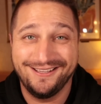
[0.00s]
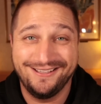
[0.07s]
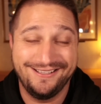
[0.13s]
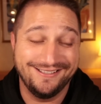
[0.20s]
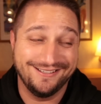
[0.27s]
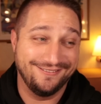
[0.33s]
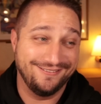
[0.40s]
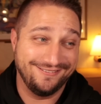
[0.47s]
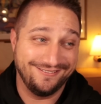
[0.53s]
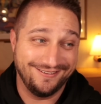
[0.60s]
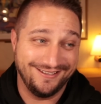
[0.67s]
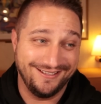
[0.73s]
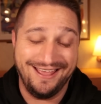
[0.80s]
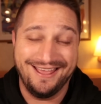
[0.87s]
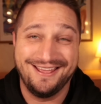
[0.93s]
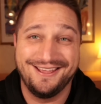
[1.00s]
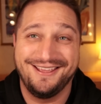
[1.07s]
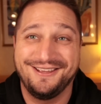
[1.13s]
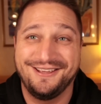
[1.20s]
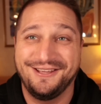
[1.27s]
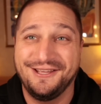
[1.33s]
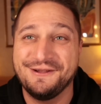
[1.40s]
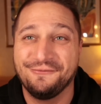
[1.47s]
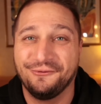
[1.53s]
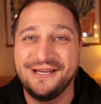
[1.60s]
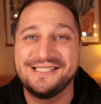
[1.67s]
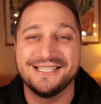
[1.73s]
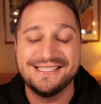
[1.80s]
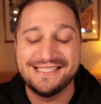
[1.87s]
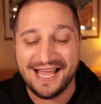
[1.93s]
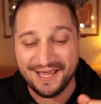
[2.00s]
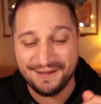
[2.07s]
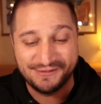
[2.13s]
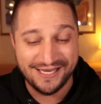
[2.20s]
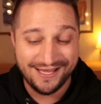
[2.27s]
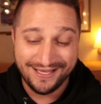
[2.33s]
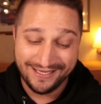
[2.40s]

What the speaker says: you know, in recent times.